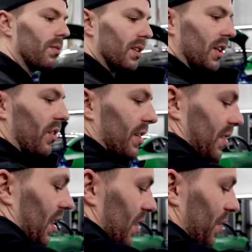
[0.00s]
we're gonna go ahead and
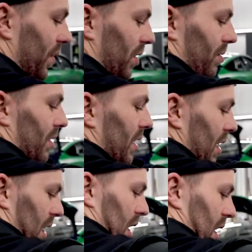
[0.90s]
start this front corner.
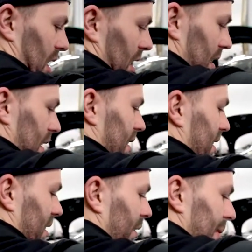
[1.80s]
This
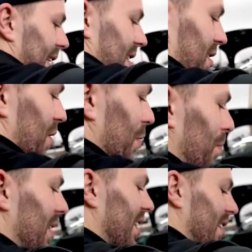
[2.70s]
is going to
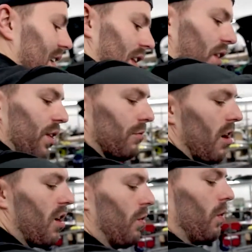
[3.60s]
be the
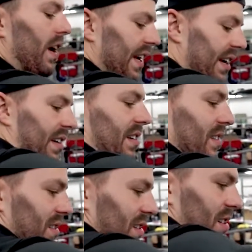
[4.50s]
wrong way
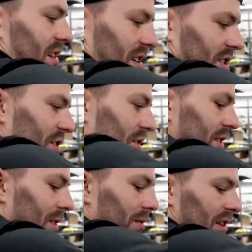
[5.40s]
to do
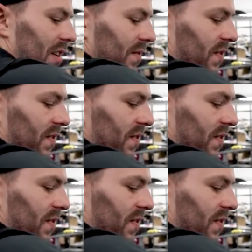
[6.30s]
your corner,